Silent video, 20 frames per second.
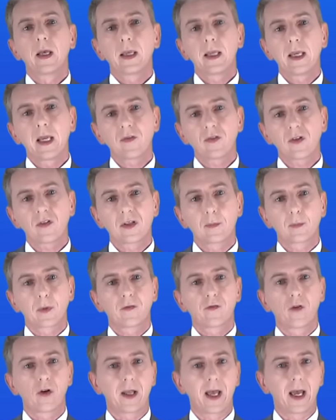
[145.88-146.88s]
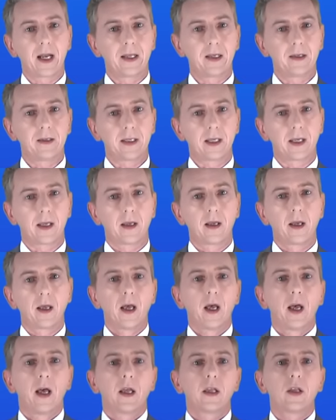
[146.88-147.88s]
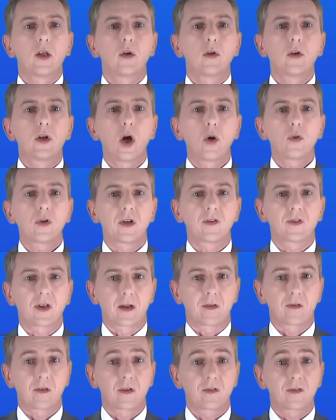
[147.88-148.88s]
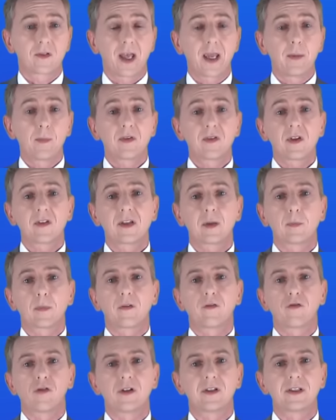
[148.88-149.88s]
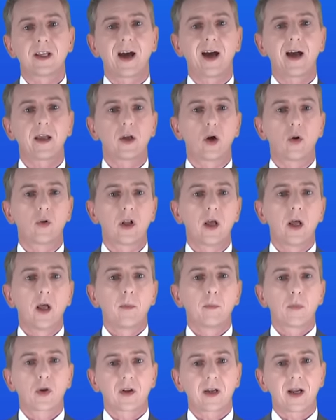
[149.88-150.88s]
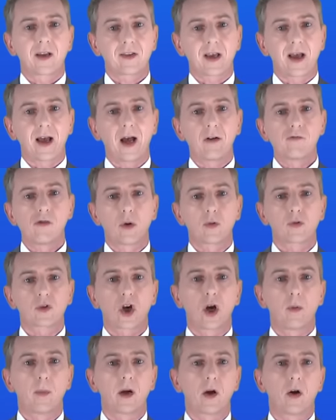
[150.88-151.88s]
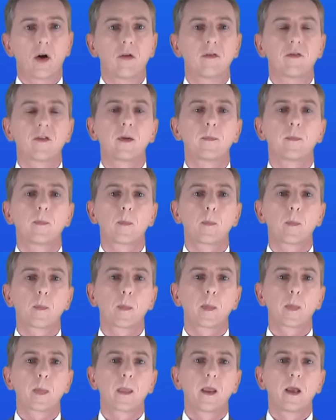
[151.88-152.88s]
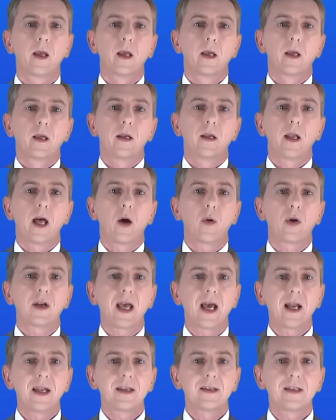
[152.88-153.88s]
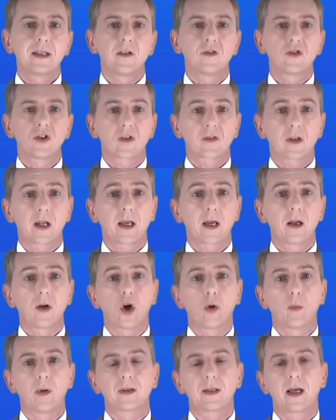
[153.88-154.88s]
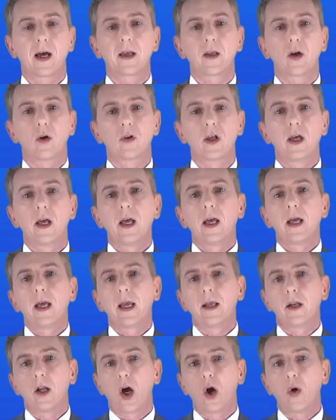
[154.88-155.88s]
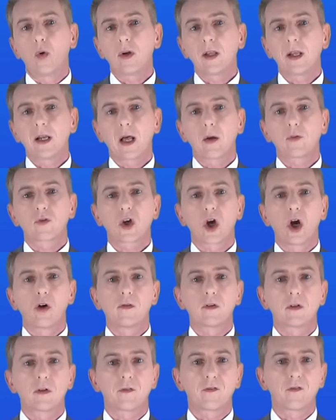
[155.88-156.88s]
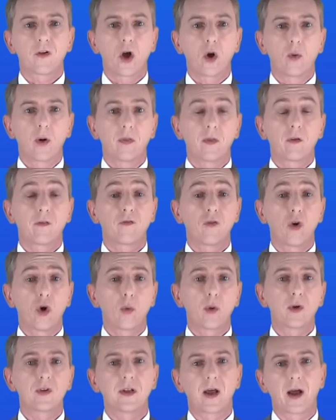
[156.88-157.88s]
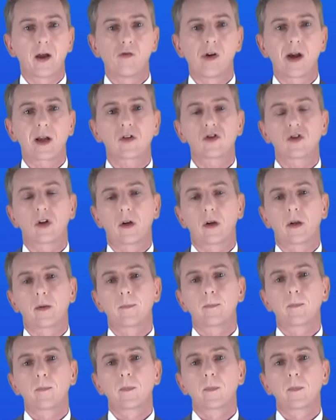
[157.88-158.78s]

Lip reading: Here's a symbol for an LED. You'll notice that it's the same as a symbol for a diode, but it has arrows coming off. Now, an LED is just like a normal diode. It only allows current to flow in the forward direction.